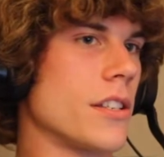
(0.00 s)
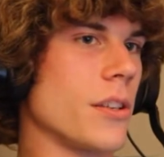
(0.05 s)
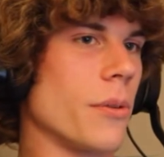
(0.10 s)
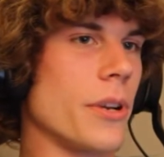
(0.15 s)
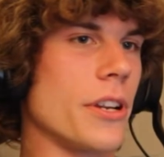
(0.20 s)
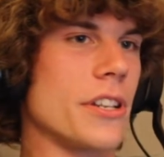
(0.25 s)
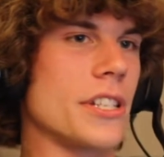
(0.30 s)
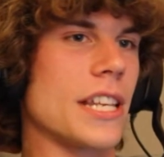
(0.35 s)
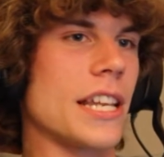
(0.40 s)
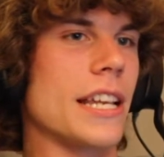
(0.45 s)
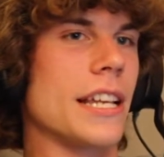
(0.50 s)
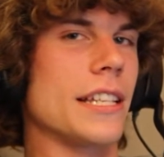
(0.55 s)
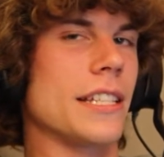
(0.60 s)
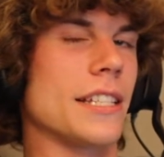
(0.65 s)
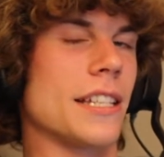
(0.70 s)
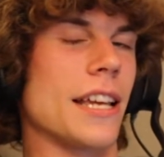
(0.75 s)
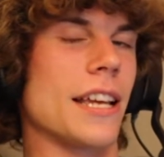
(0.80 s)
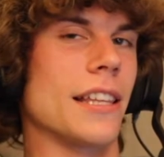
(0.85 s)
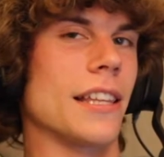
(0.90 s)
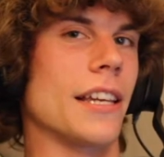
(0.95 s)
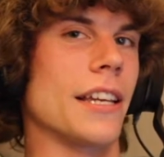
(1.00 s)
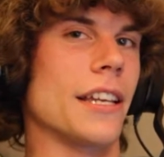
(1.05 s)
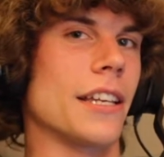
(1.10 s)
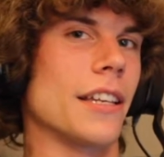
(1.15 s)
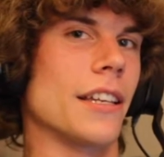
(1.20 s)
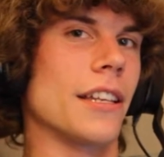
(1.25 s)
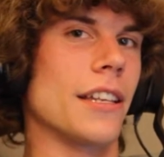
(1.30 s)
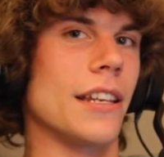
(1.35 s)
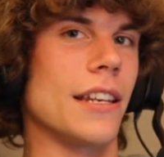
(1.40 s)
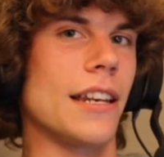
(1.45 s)
So what you're saying is that
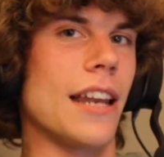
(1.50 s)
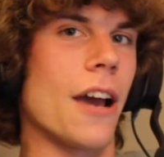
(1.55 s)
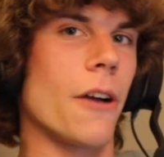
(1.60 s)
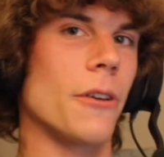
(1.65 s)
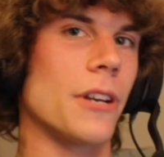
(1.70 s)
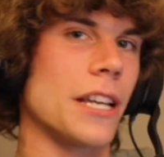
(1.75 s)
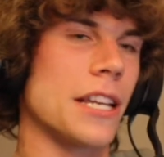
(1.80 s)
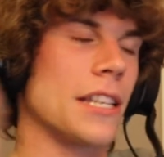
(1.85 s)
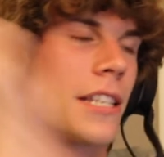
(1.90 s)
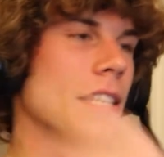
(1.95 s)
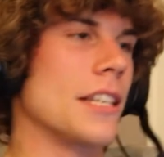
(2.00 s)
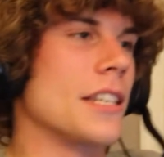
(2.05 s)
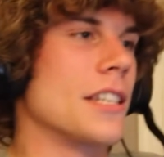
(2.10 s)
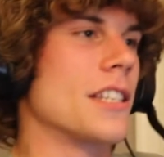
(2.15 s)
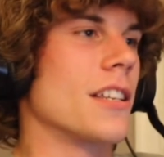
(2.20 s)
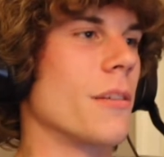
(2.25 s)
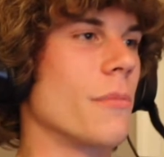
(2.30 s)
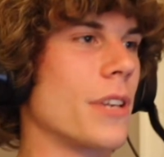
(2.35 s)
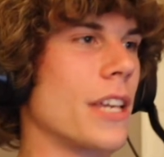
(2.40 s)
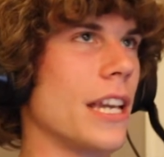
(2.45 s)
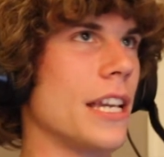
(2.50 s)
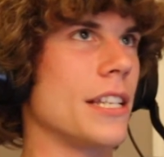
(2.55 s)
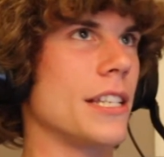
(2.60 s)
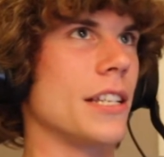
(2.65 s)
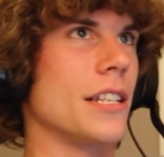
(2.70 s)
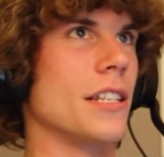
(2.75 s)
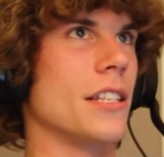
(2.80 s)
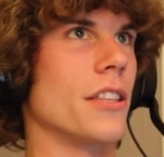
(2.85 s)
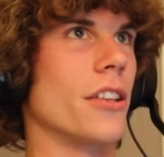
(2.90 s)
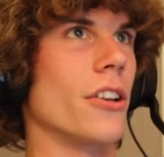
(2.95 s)
like nowadays, in some cases